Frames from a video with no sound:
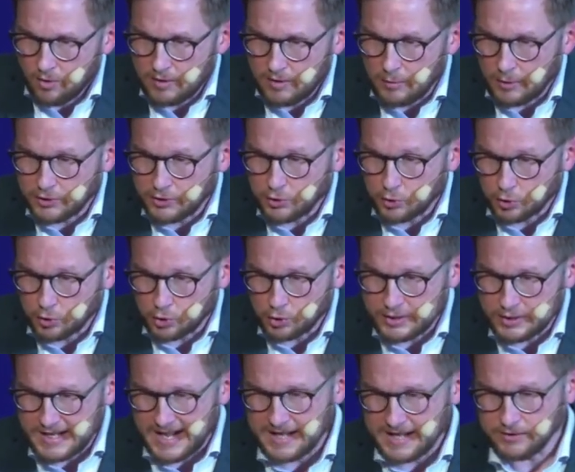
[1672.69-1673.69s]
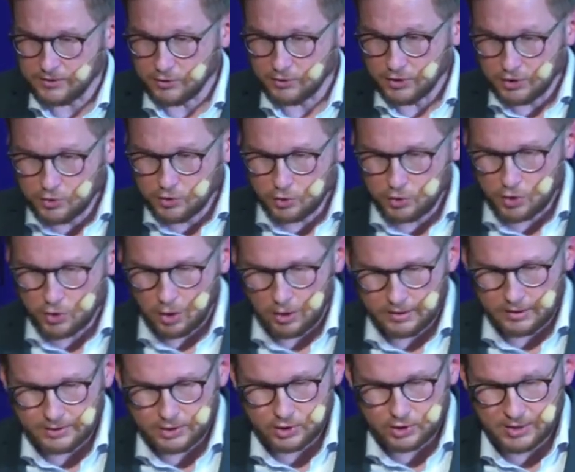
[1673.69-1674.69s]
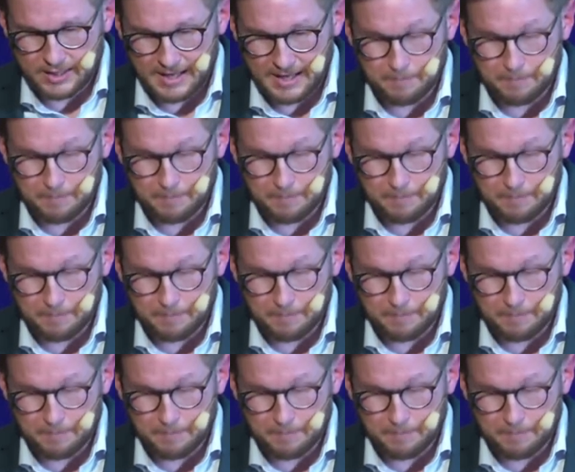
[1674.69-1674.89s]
we want to create new knowledge